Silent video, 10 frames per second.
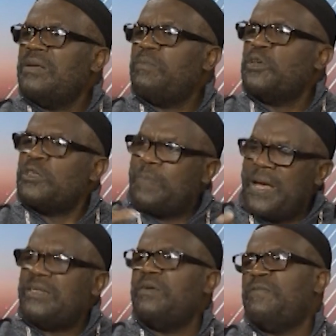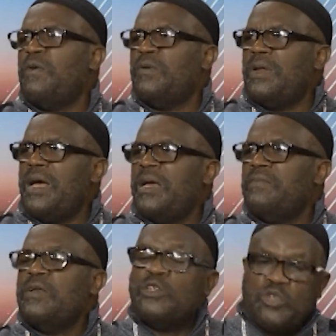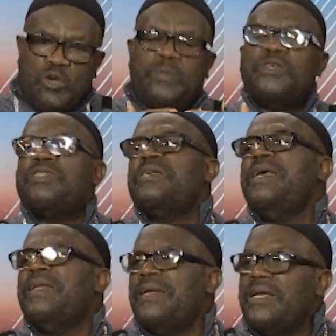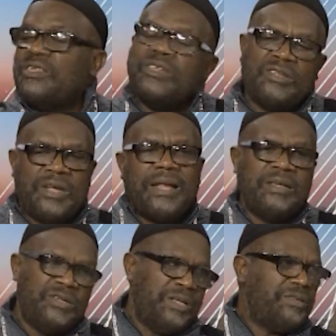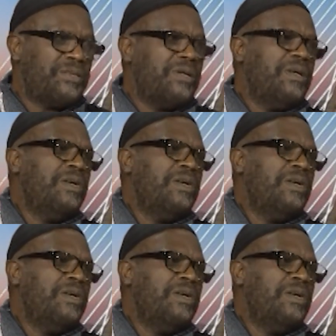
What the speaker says: perspective on life superseded his intelligence.